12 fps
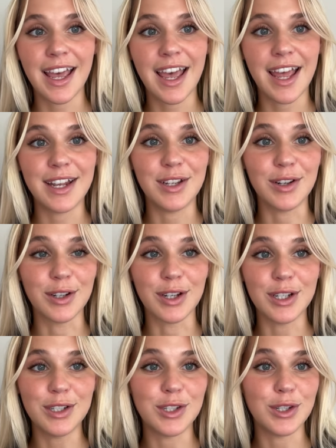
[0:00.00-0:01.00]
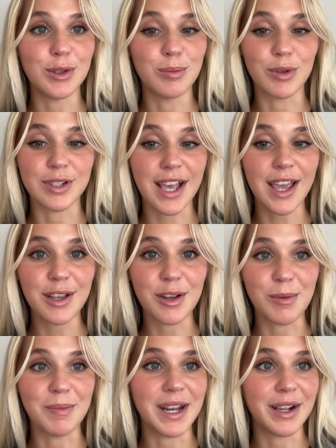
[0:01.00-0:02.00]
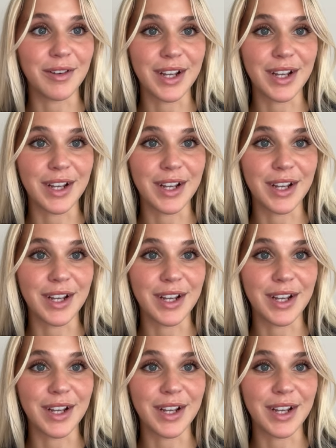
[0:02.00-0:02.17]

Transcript: and you're good to present your meeting